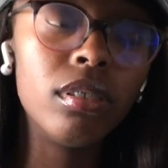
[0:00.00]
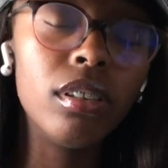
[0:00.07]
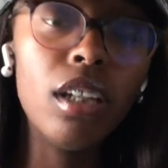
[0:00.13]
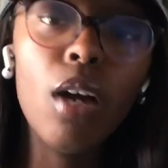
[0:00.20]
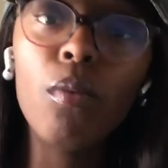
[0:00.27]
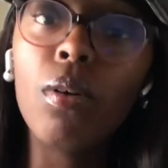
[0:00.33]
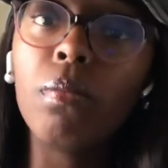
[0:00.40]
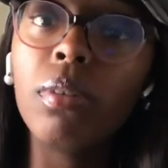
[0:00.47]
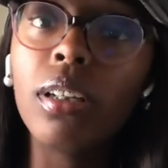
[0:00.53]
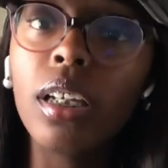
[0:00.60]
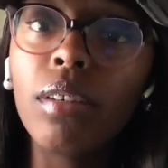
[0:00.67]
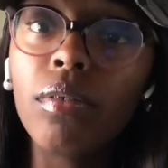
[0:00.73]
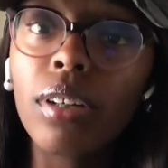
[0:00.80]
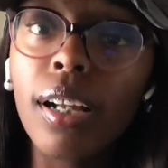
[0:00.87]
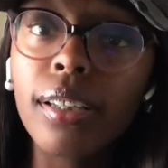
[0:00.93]
y'all won't
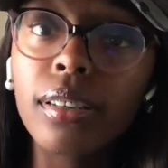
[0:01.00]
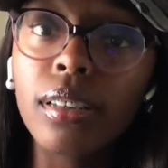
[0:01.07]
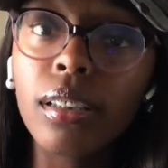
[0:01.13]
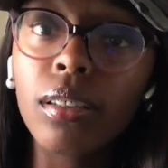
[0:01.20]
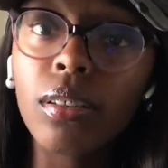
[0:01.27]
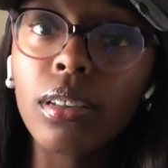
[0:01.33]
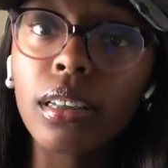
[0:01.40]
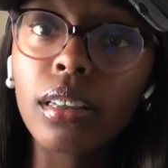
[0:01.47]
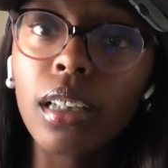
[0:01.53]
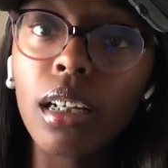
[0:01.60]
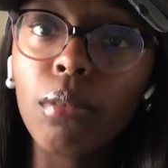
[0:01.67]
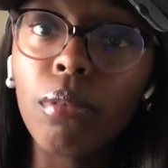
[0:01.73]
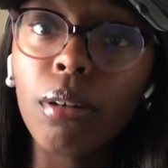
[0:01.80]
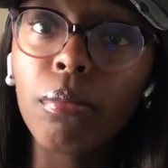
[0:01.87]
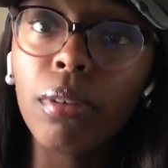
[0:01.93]
believe what I seen on the
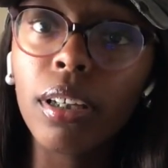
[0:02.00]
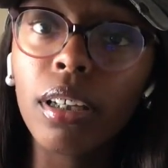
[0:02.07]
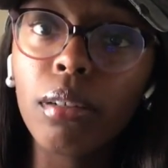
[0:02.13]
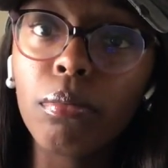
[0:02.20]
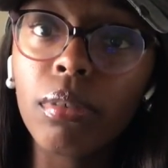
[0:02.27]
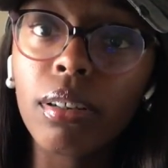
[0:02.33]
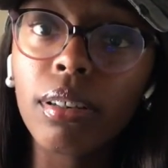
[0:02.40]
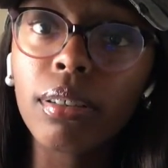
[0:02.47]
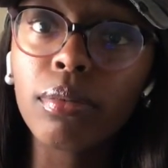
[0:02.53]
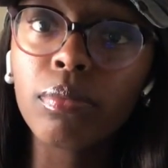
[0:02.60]
side of my bed, bro.